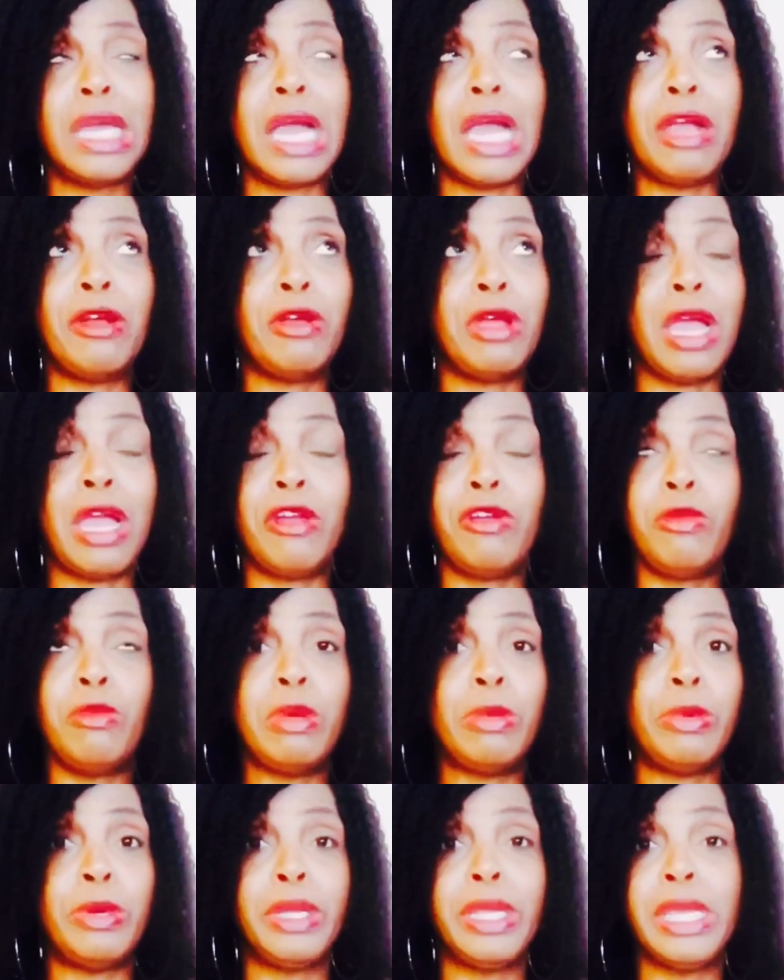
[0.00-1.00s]
I
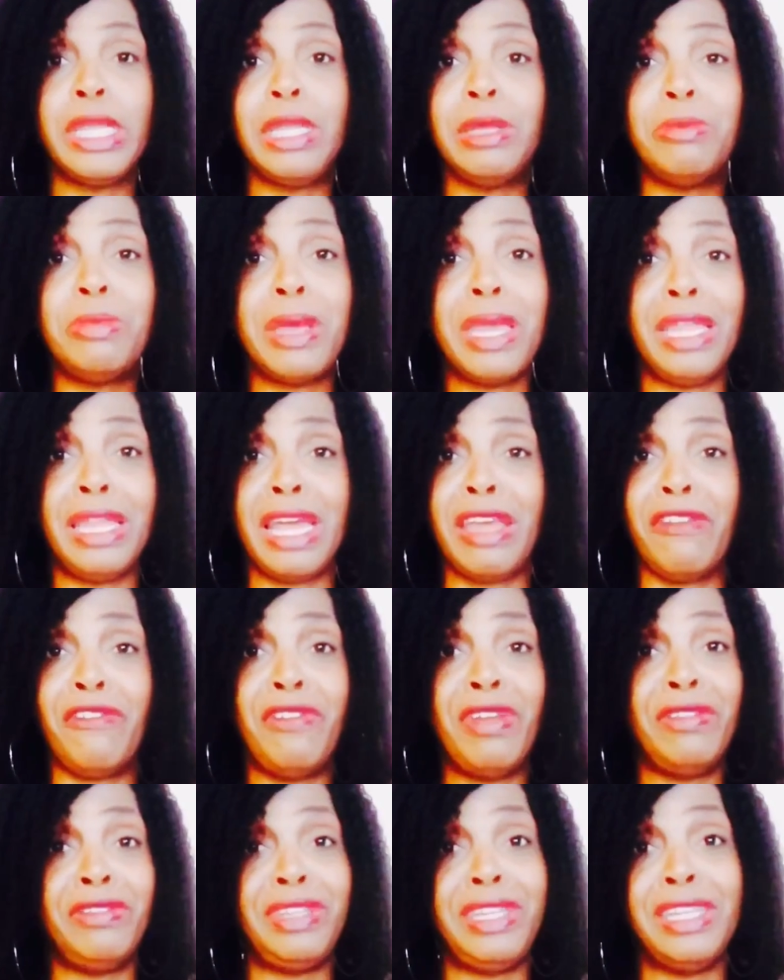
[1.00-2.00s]
remember getting paid
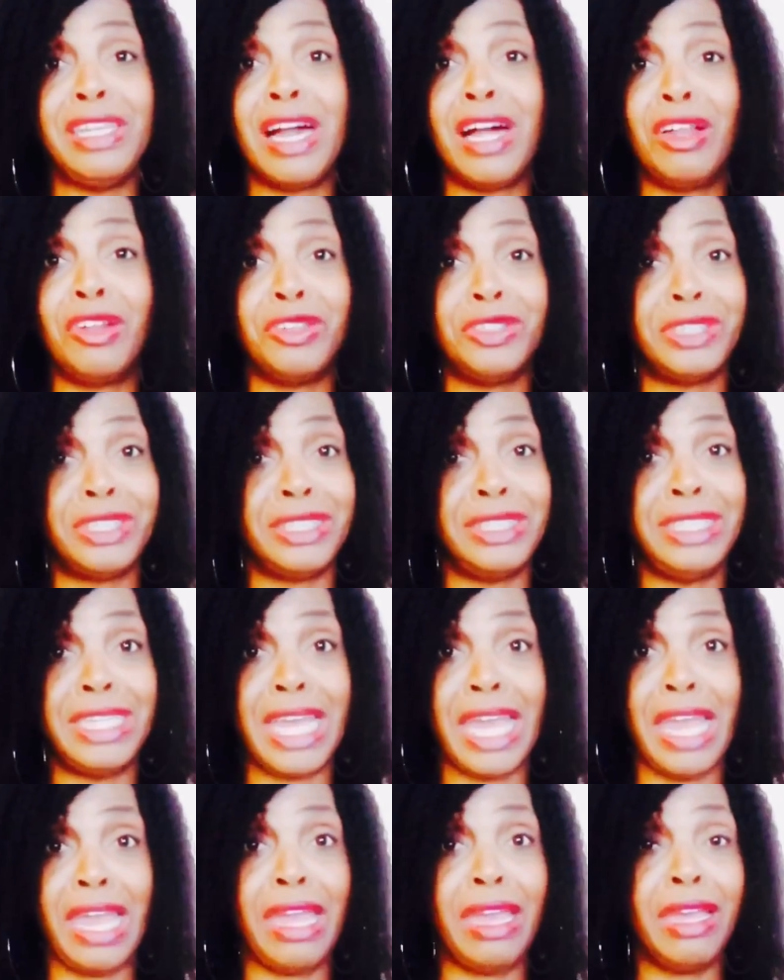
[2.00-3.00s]
like $50 a
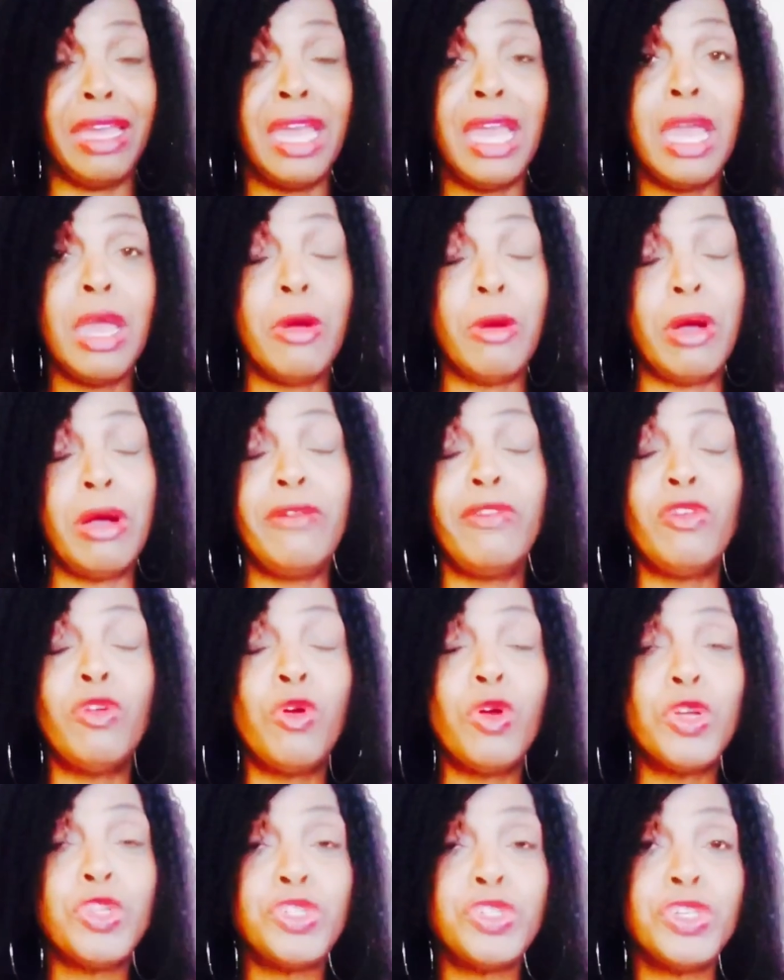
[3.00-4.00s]
day. Of
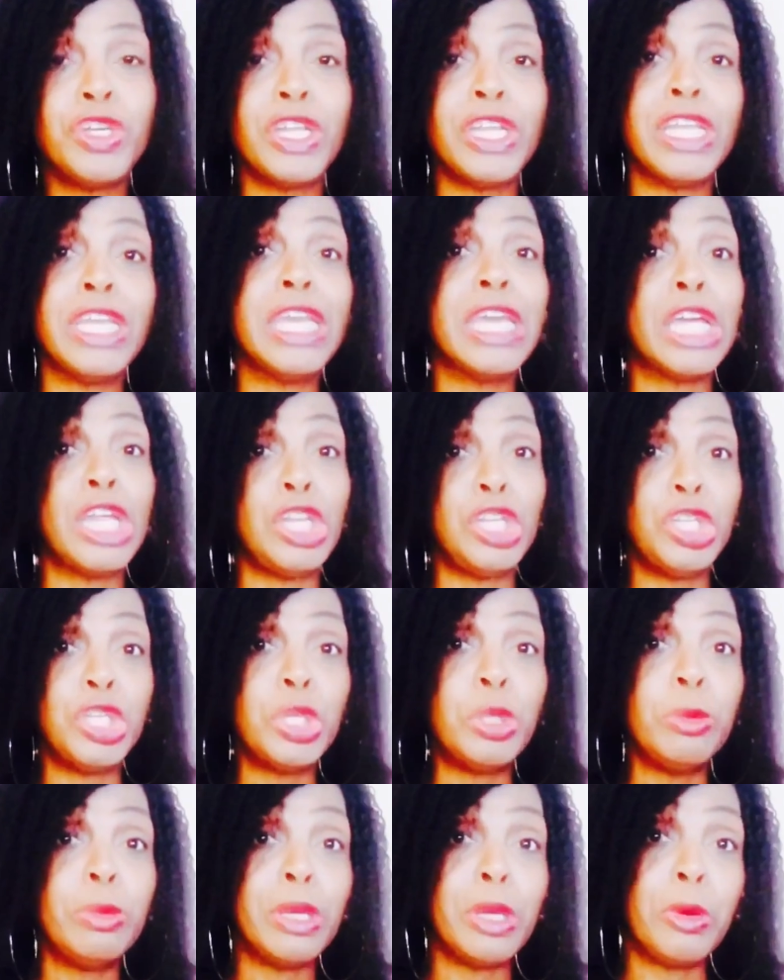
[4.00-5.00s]
course, you're gonna get a
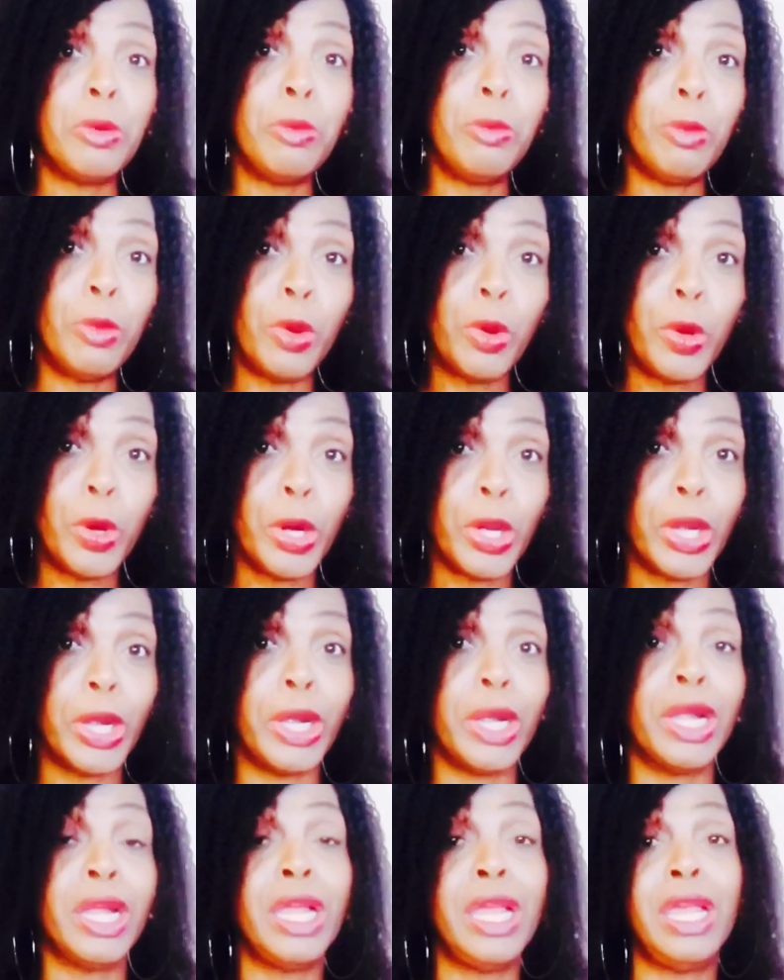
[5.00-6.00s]
little bit
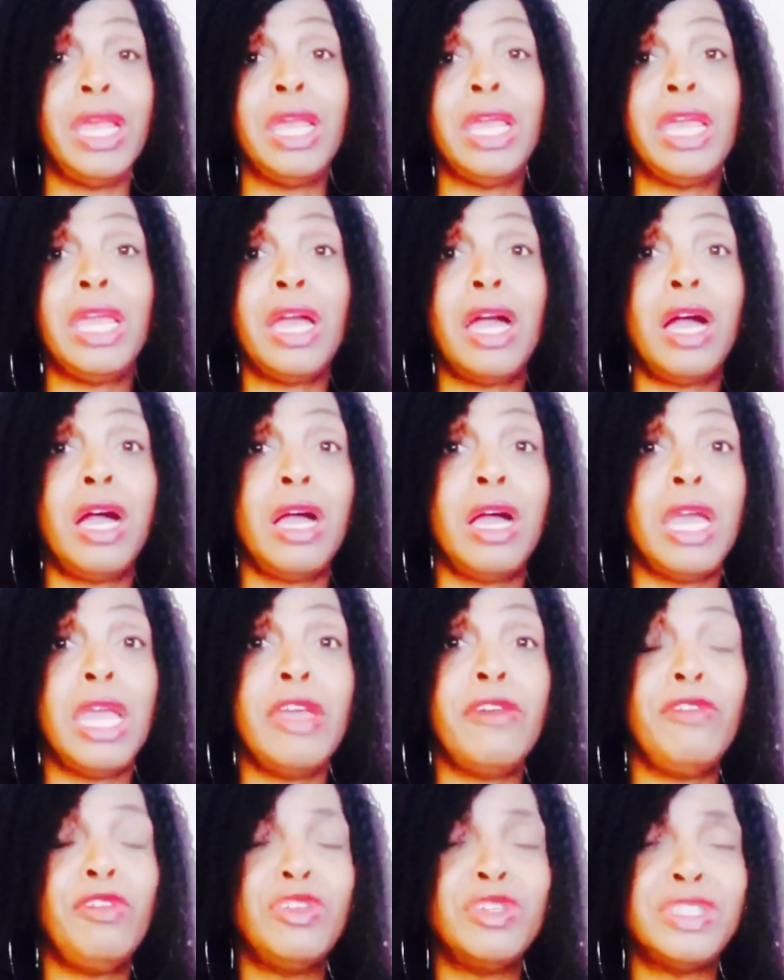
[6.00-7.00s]
more
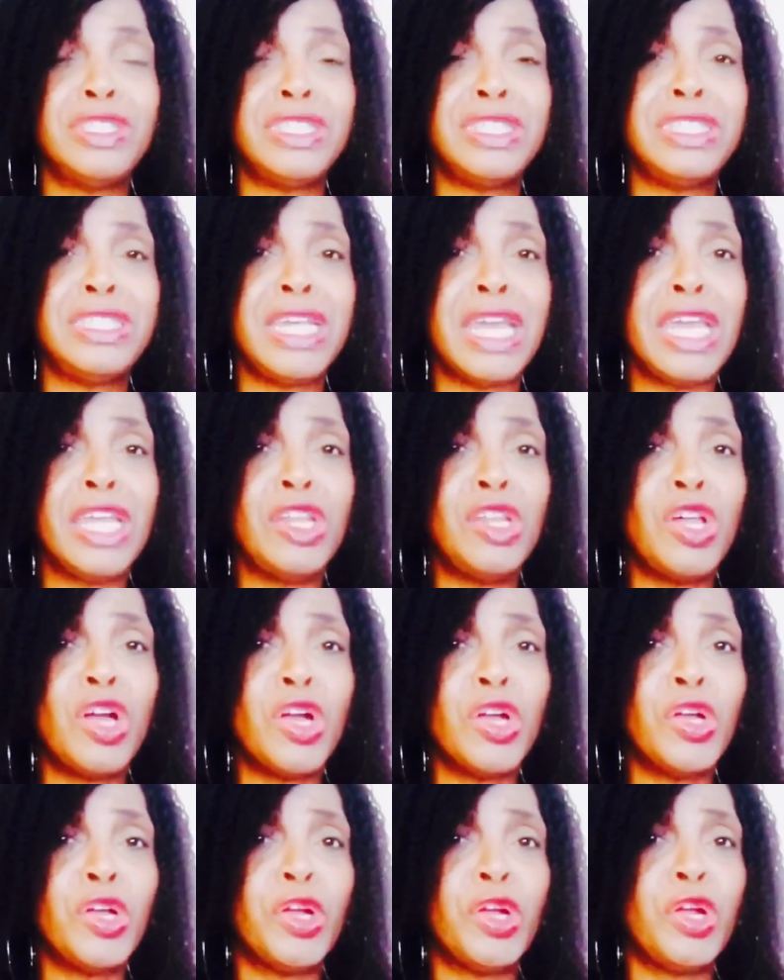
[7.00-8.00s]
if you stay
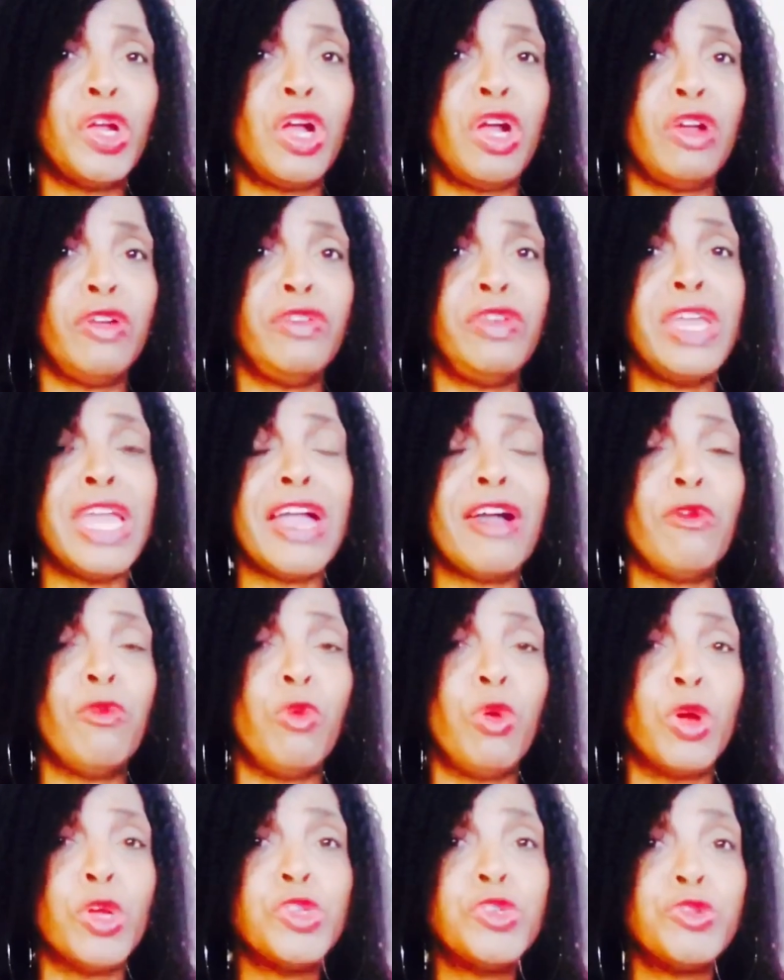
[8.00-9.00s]
longer, or if you have
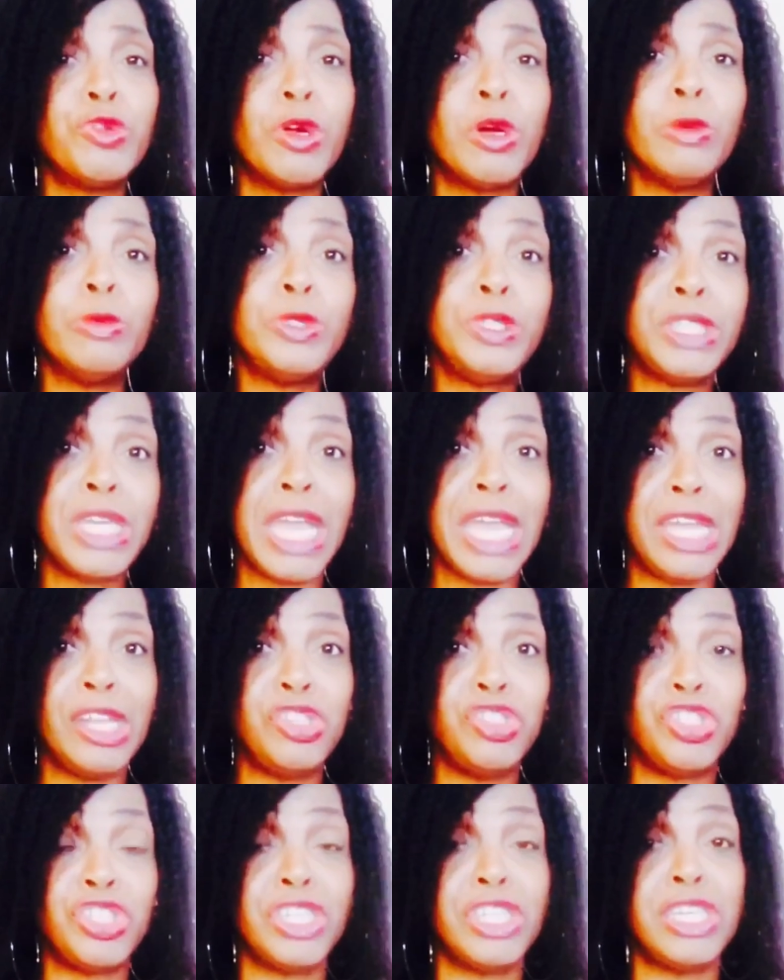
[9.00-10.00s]
wardrobe
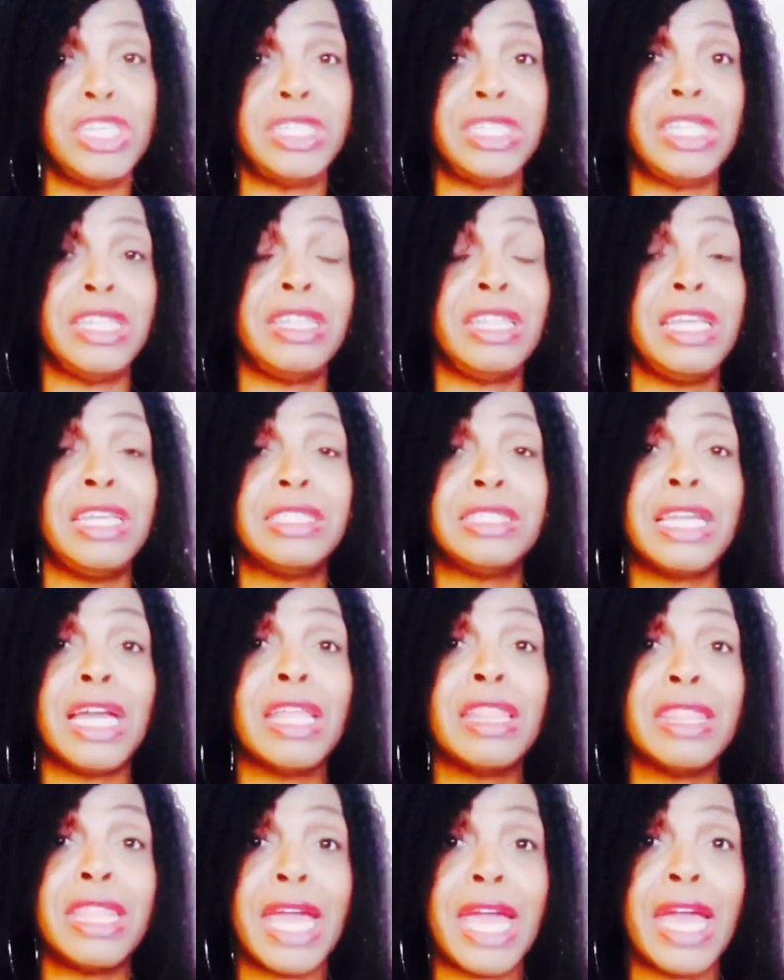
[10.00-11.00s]
changes and things
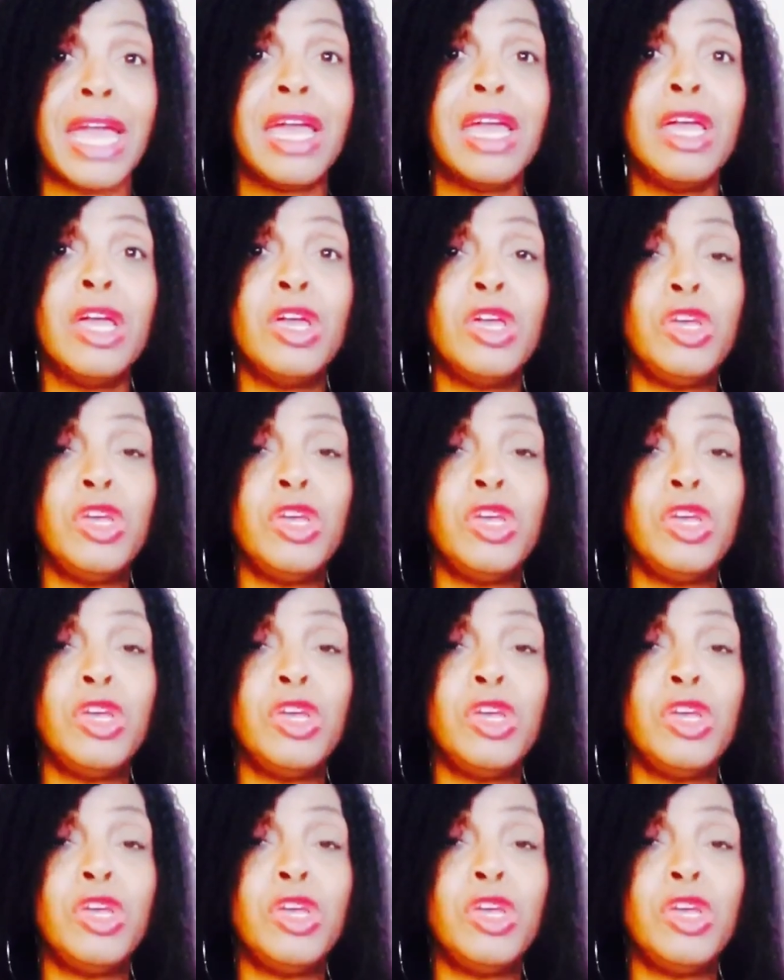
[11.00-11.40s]
like that.